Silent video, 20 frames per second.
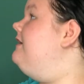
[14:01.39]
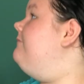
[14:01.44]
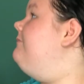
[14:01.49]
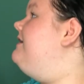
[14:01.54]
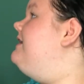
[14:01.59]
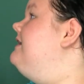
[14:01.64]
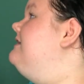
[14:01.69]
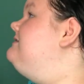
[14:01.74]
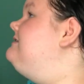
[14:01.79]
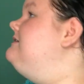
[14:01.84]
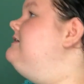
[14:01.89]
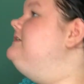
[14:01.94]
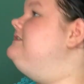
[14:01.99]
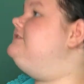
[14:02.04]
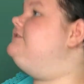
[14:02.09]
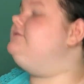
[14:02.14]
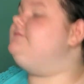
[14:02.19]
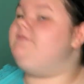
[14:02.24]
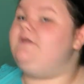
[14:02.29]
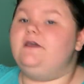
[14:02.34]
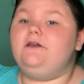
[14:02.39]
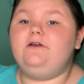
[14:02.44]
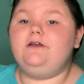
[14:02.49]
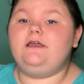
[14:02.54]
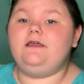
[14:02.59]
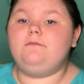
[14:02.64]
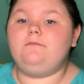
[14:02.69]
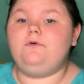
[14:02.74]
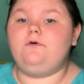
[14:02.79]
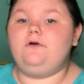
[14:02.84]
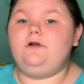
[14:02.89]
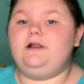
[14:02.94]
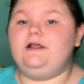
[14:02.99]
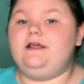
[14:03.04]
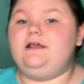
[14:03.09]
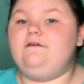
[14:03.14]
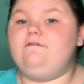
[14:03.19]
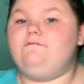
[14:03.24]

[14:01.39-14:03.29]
because it is very important